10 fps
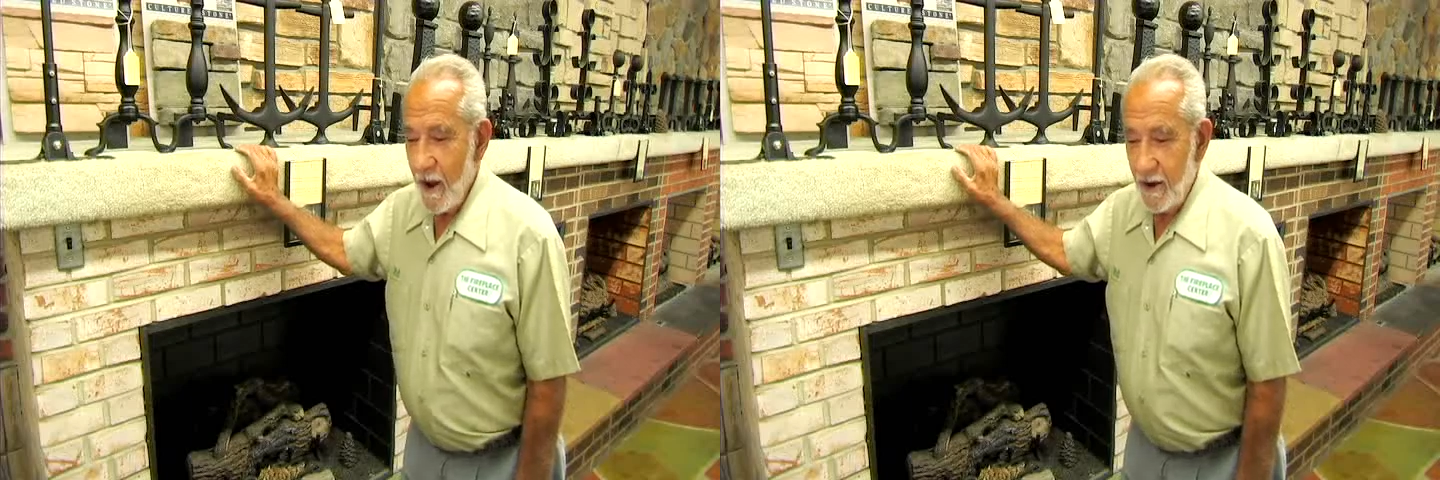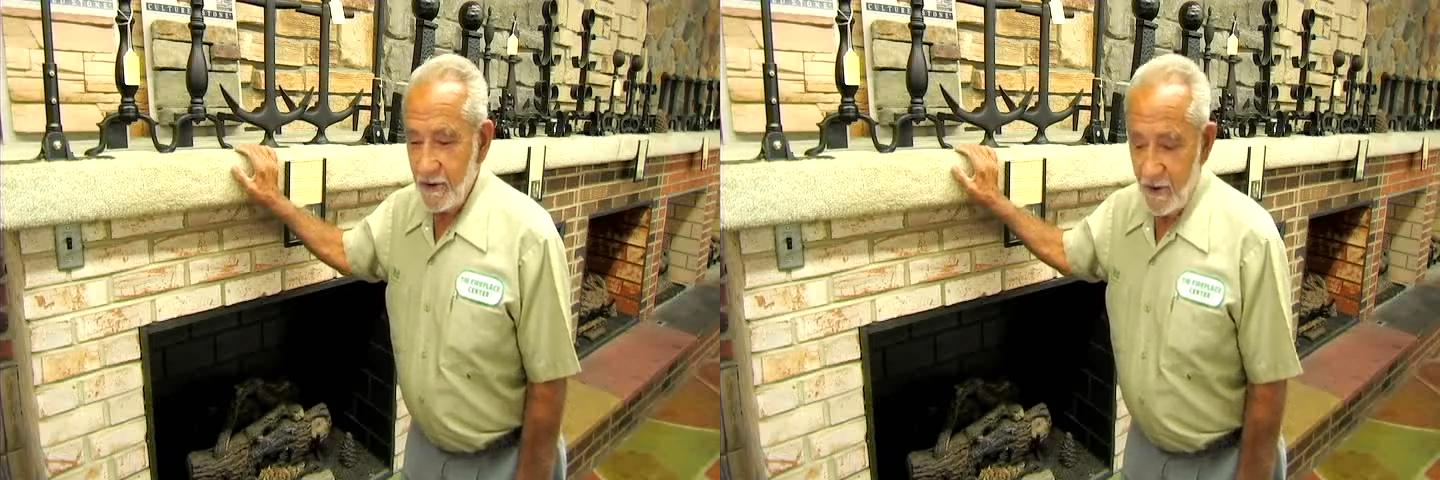
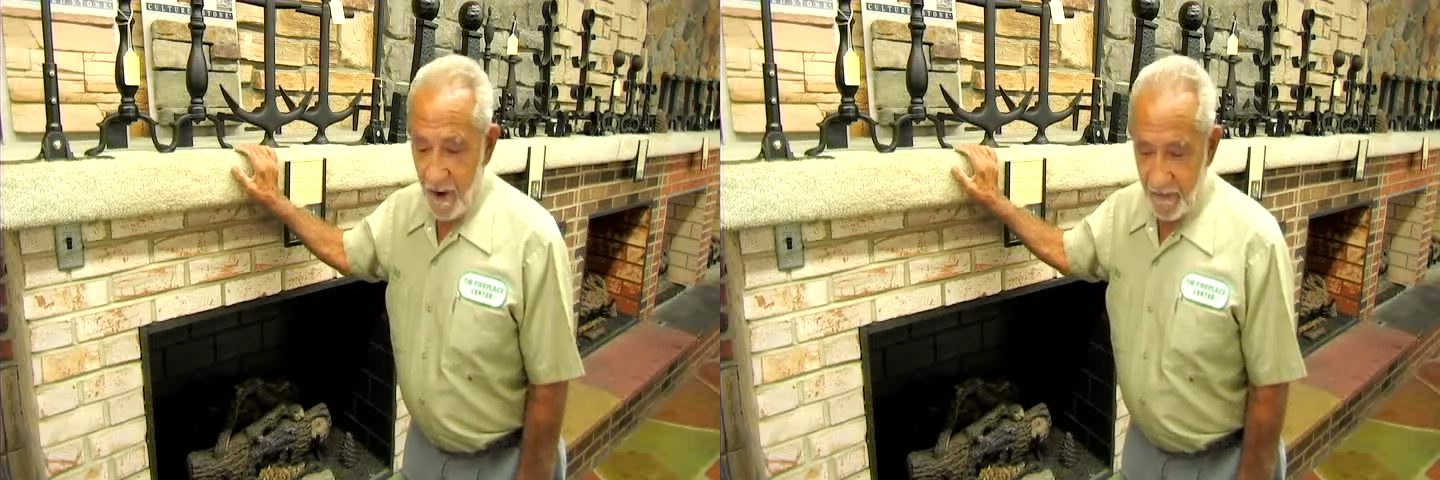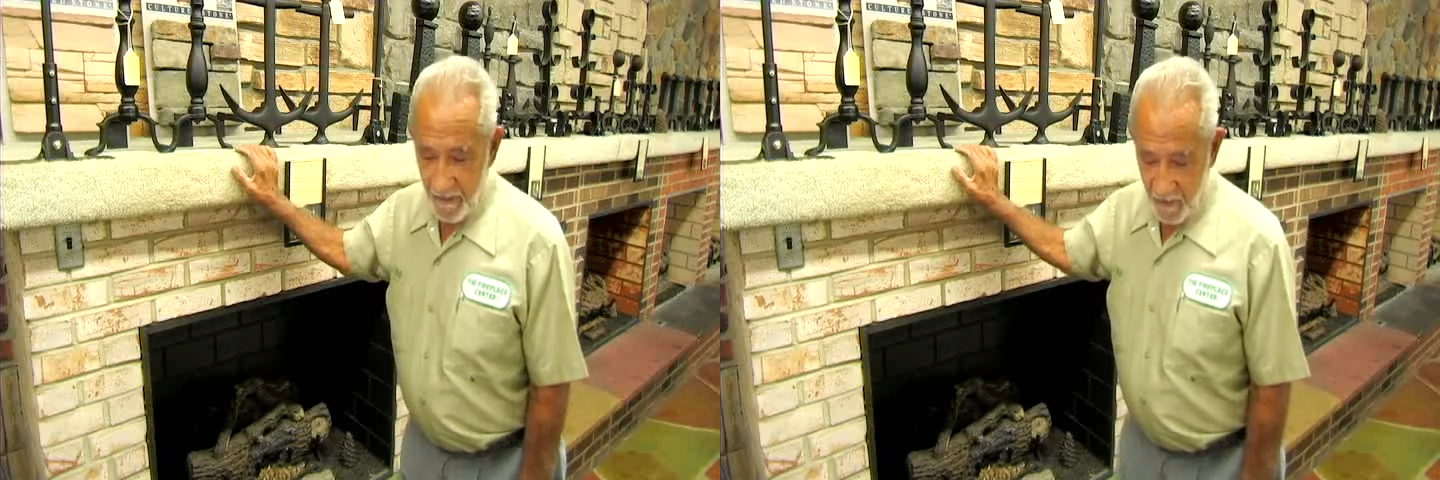And
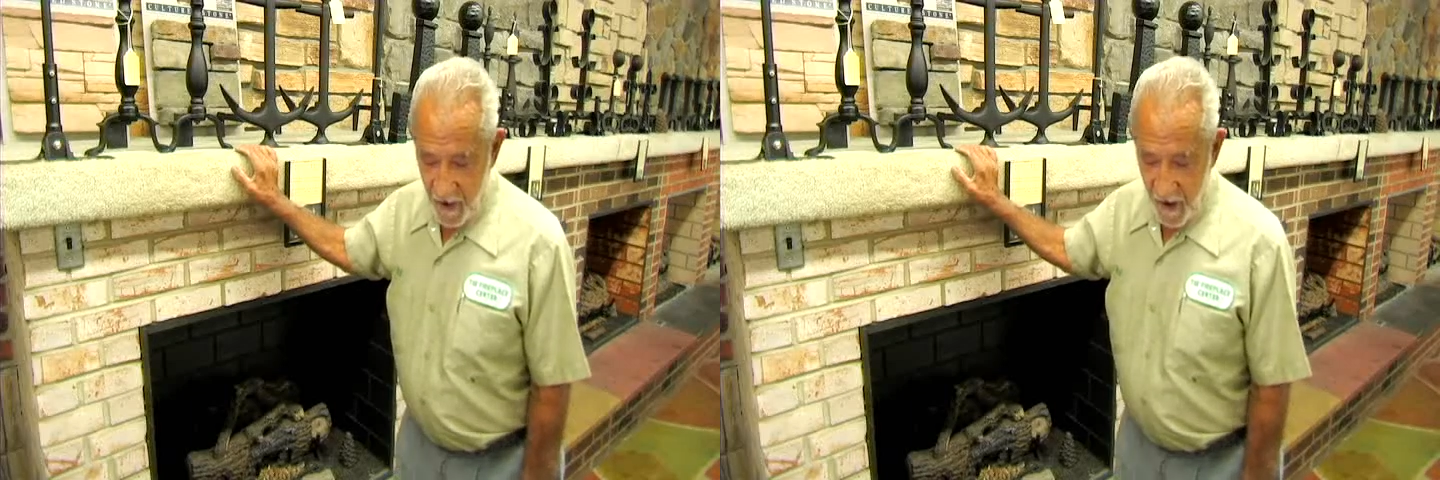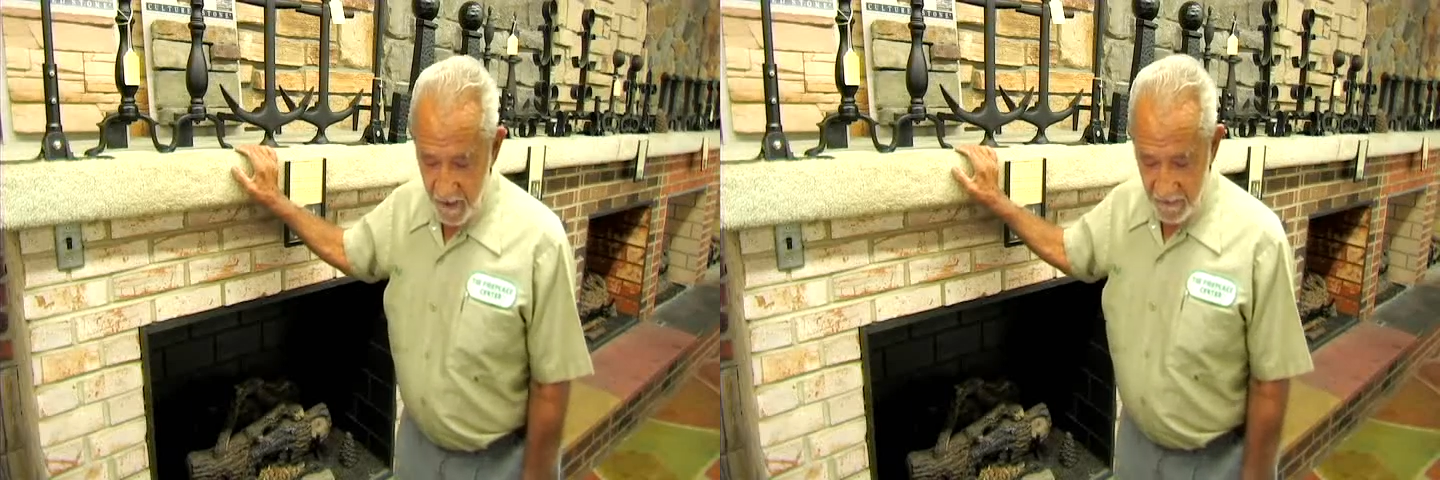so
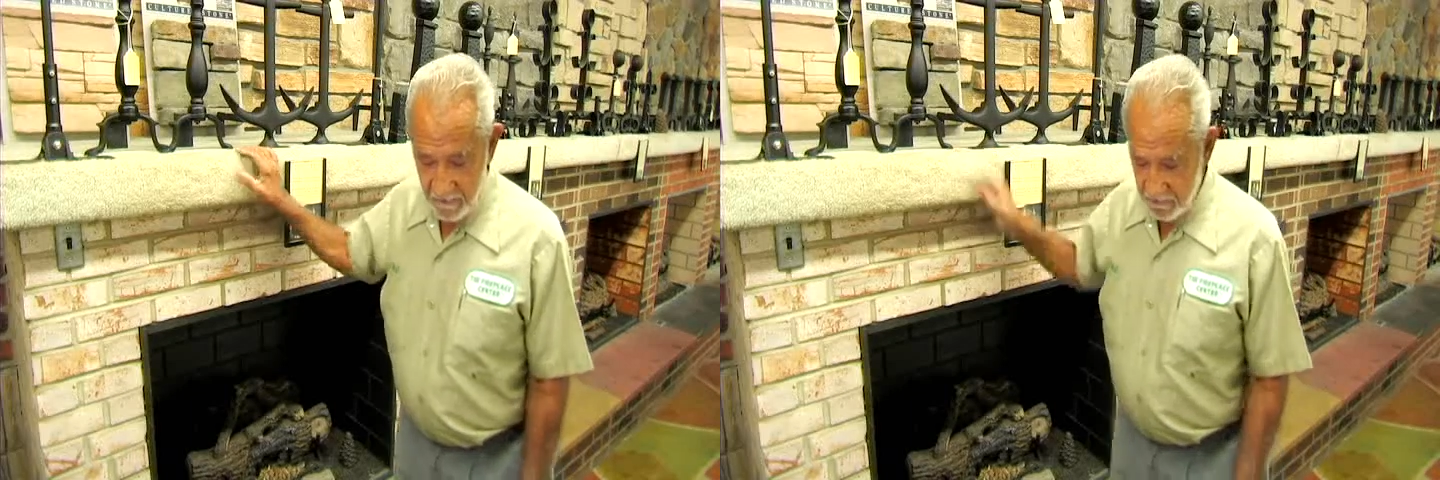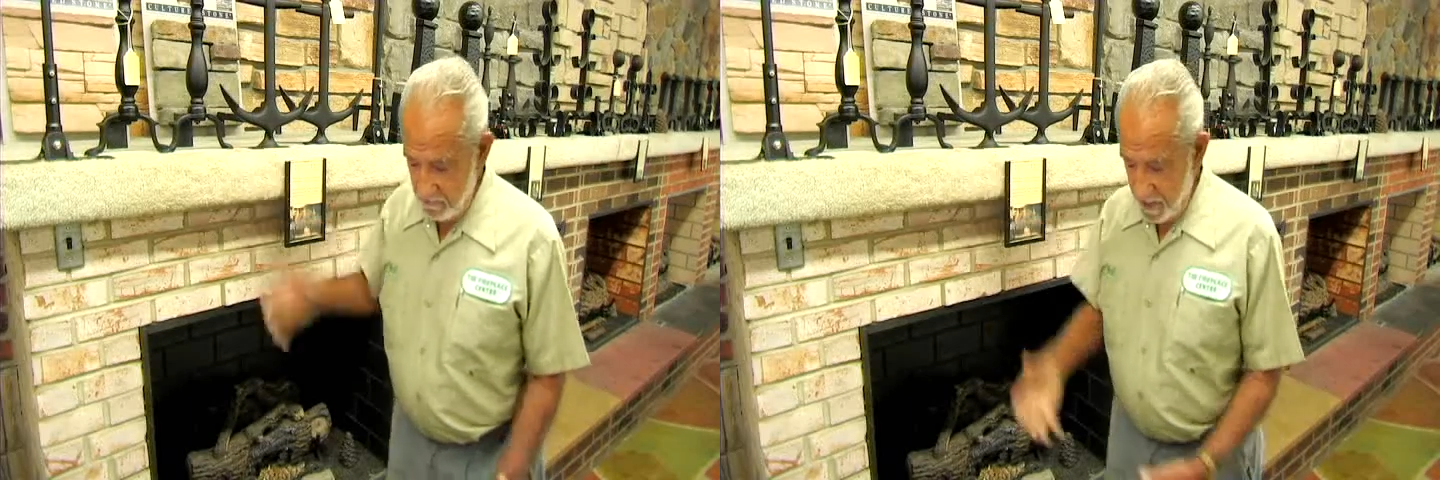we had a
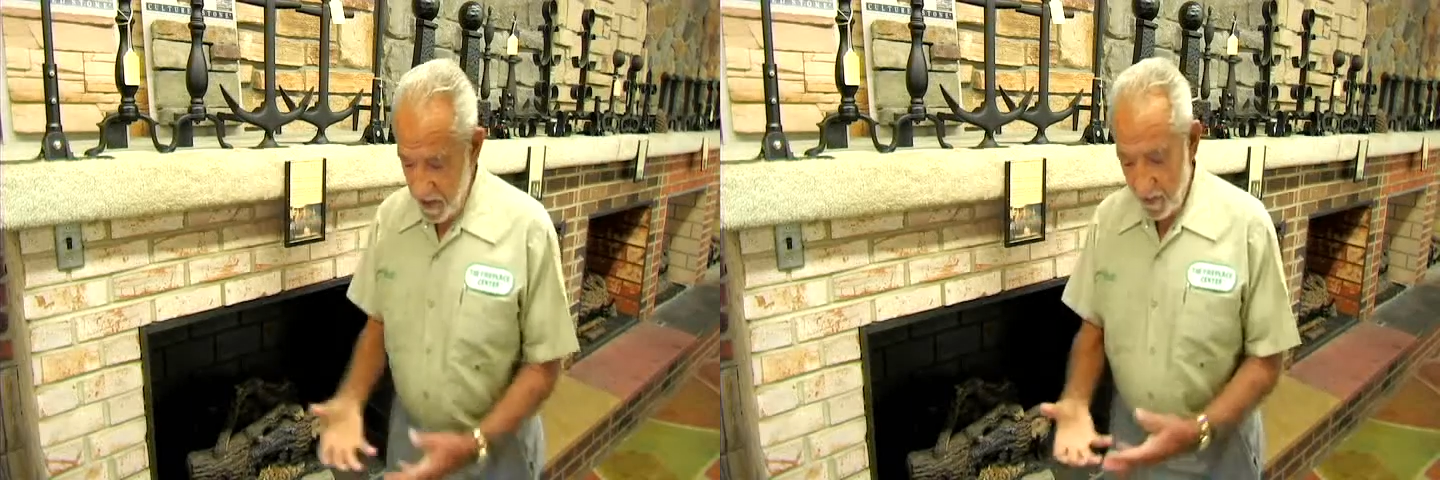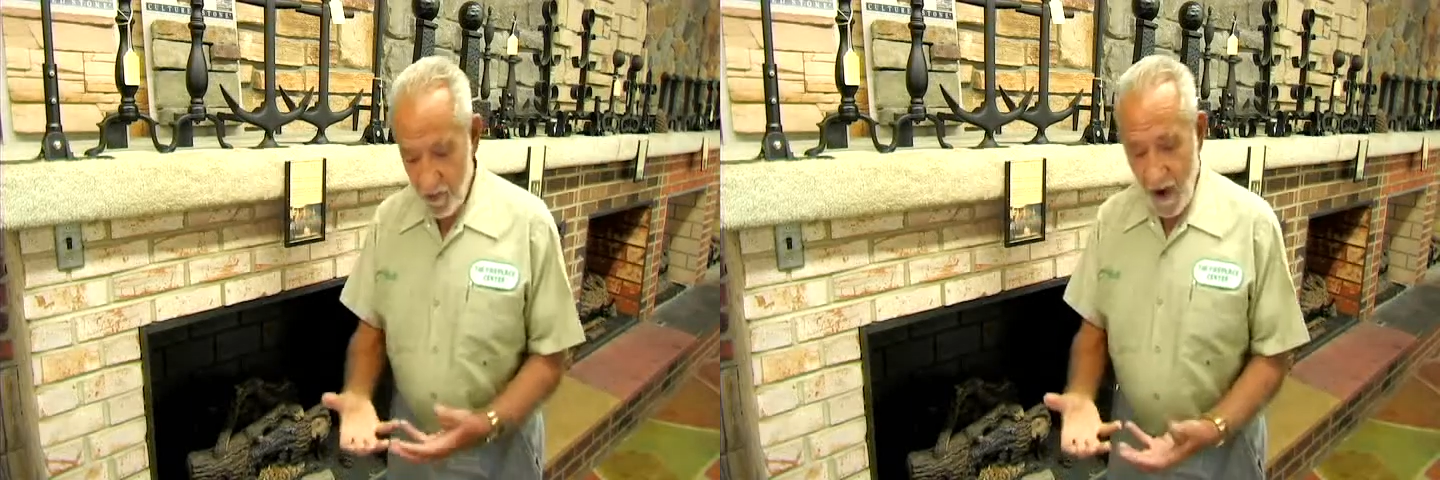
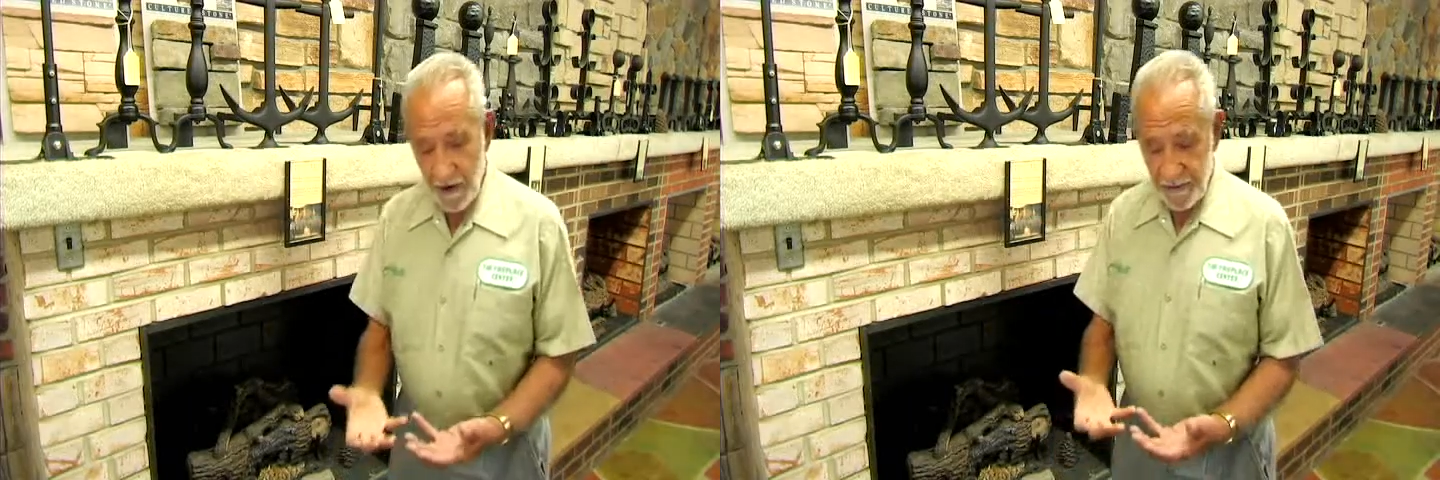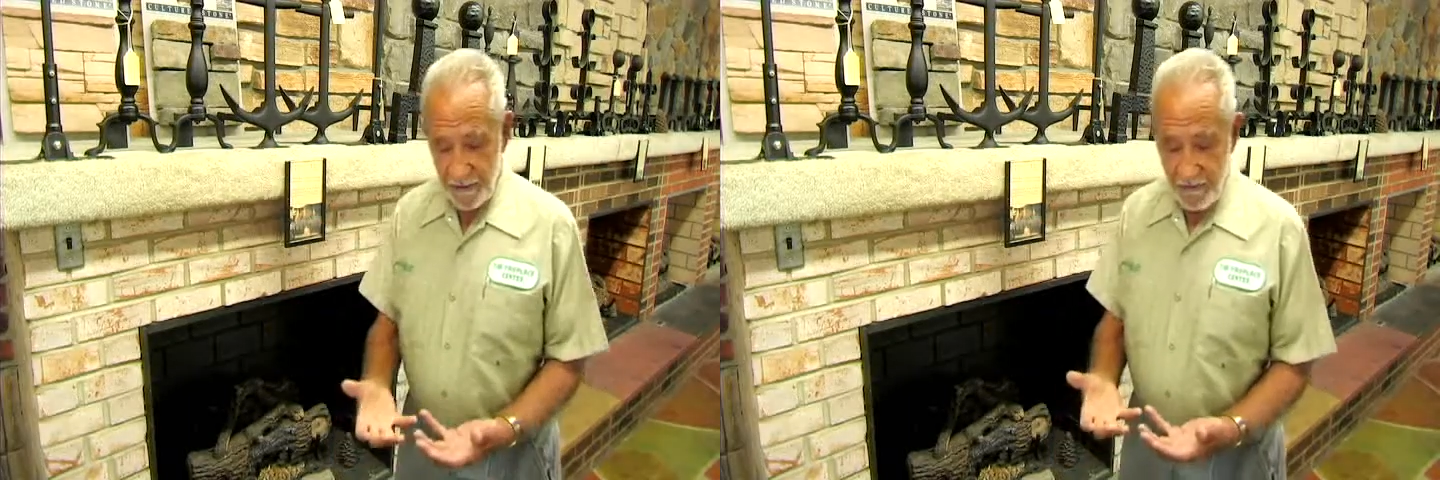big
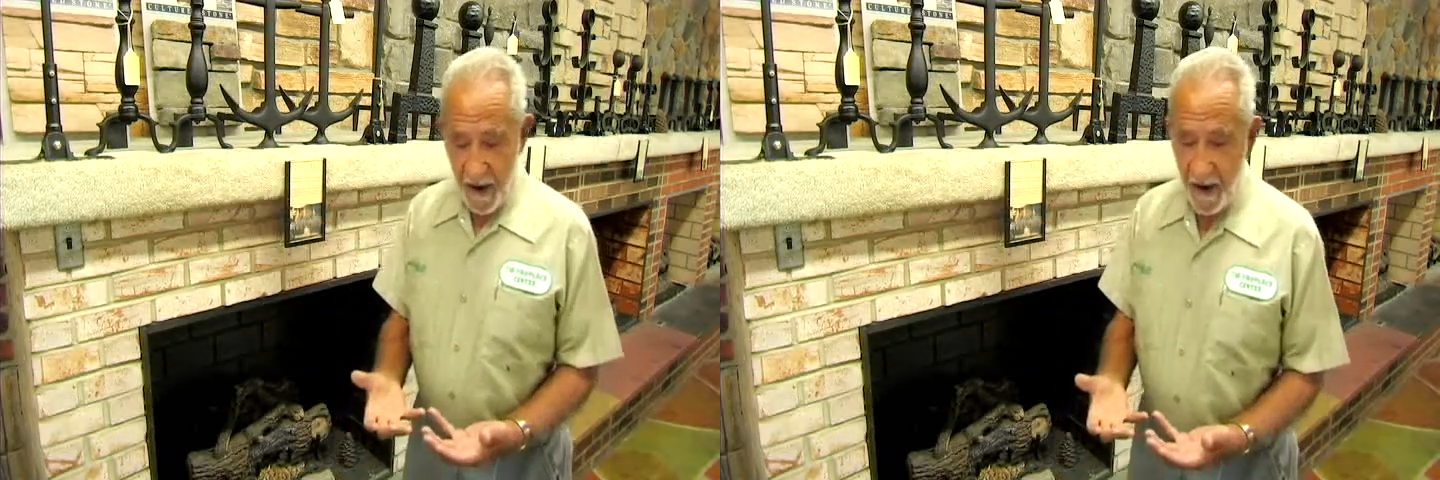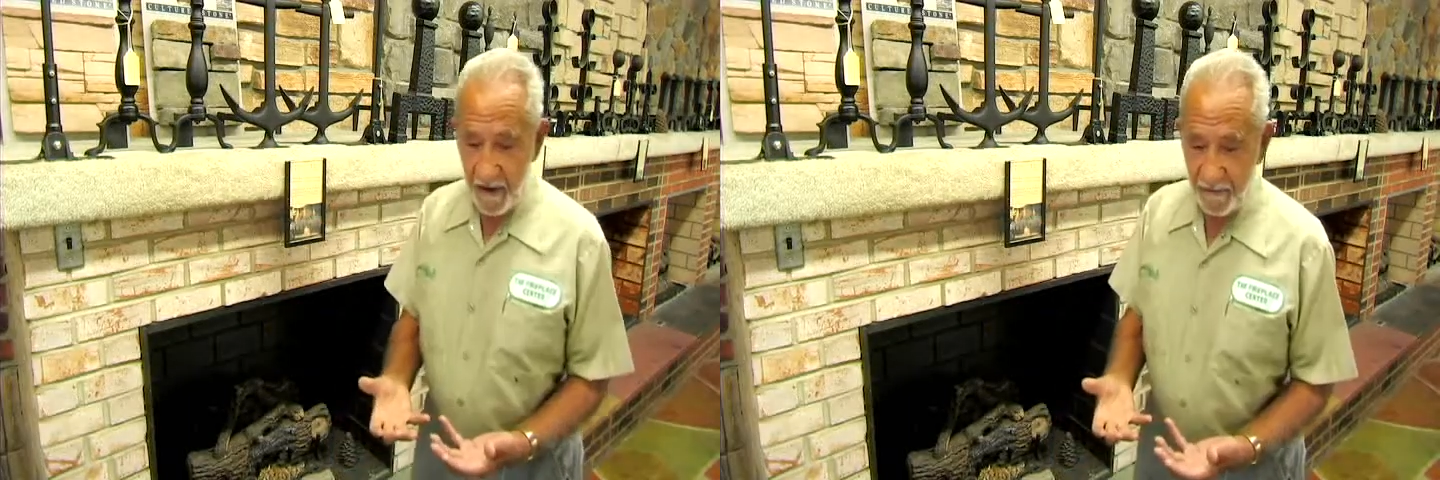rosin bag,